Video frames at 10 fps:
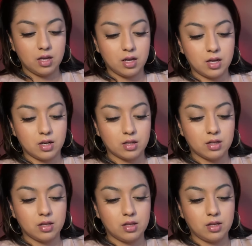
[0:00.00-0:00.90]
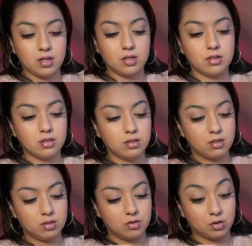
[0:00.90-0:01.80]
and
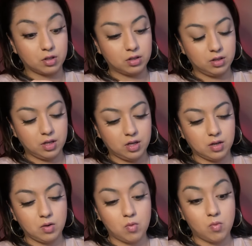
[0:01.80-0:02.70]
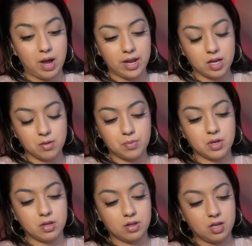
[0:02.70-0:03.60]
cleanse or clean, wipe
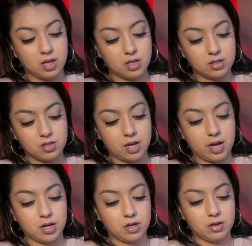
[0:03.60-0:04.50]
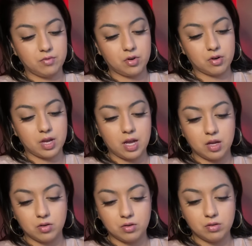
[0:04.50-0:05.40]
the inside of your
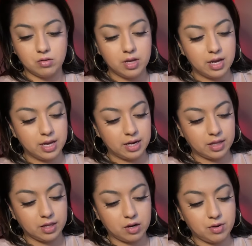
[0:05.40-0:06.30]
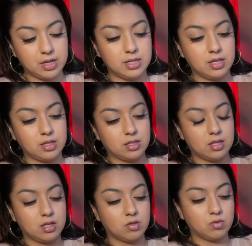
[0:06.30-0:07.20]
candle. I think I already did it to
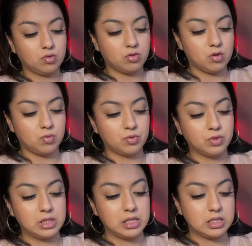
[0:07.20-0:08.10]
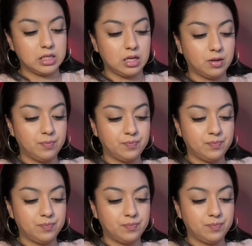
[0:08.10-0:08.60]
this one, so you won't really see.